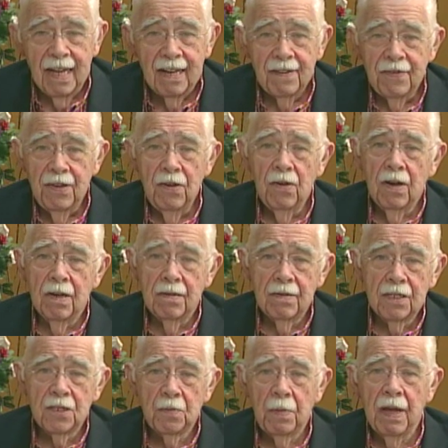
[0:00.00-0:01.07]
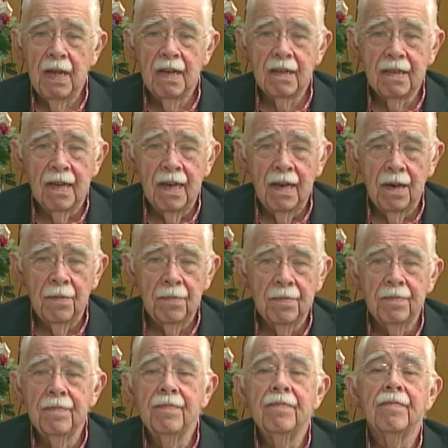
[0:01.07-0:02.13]
if you can explain it to him
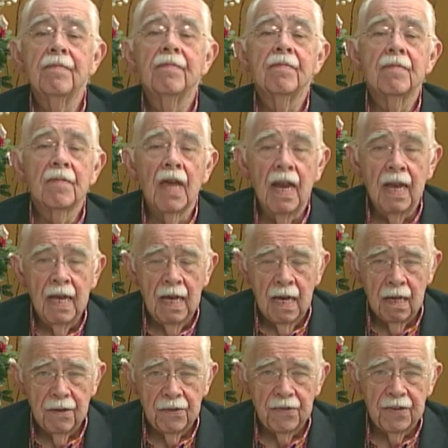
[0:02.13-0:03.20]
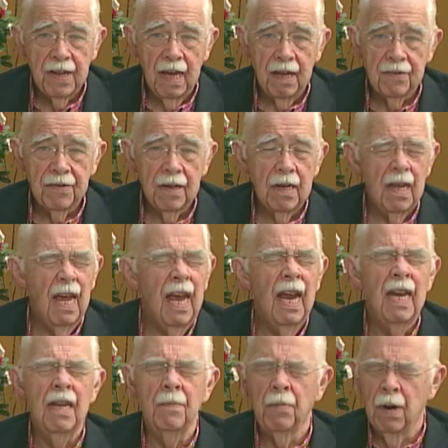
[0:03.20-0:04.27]
and he understands it,
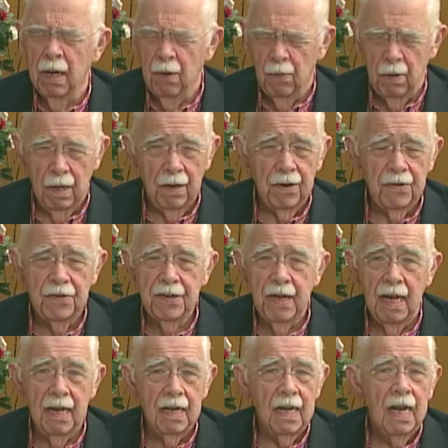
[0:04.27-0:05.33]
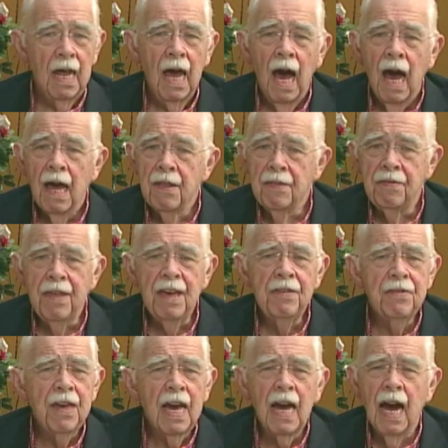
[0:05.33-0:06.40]
anybody will understand it. They
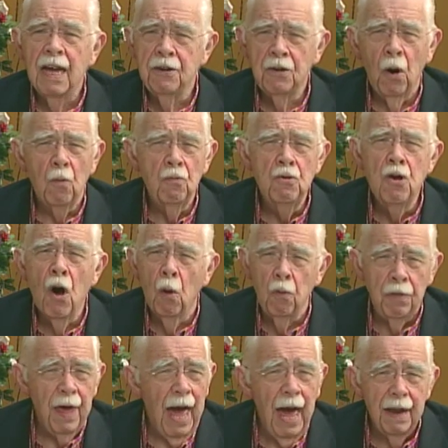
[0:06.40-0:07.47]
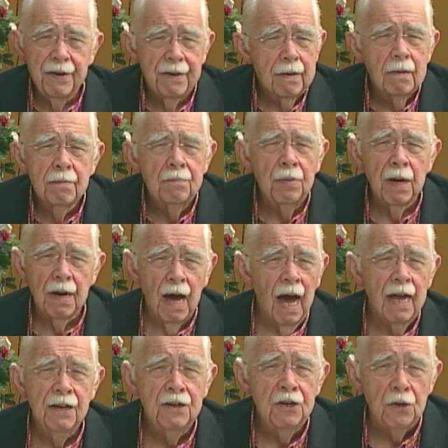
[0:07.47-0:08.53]
think I don't know that, but
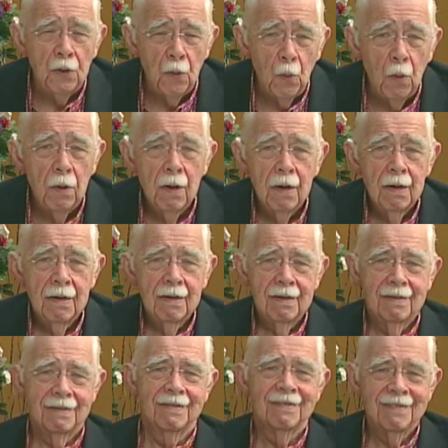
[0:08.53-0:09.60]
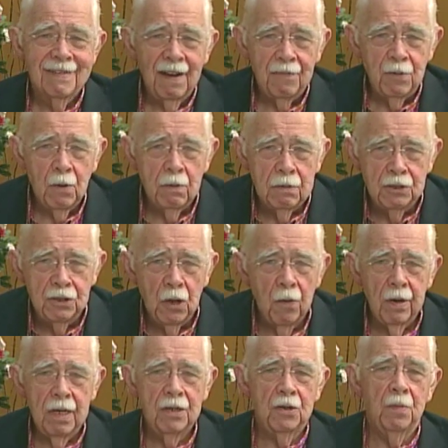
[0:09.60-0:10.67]
I do. I've known
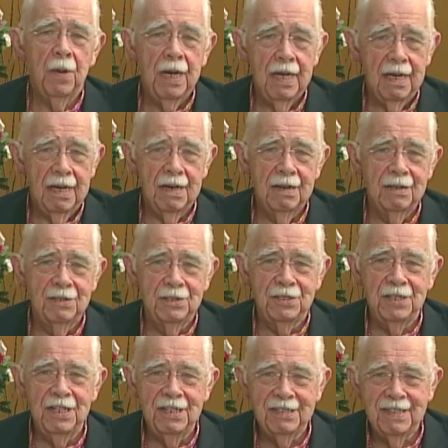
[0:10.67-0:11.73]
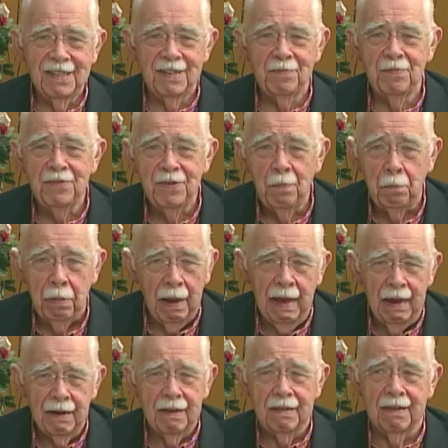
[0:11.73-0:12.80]
Jody too many years. She
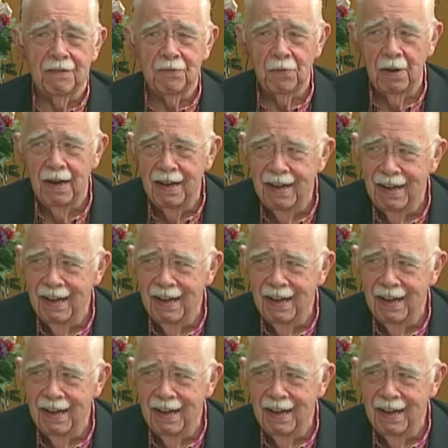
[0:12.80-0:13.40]
planned it this way.